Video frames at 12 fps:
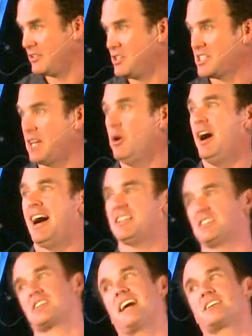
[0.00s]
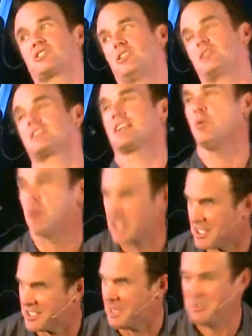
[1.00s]
You say, Well, I just kind of showed up because I wanted
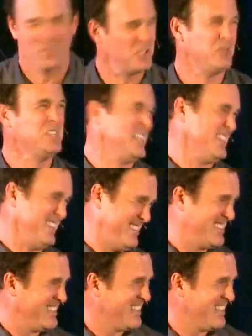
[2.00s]
to come. No, you didn't.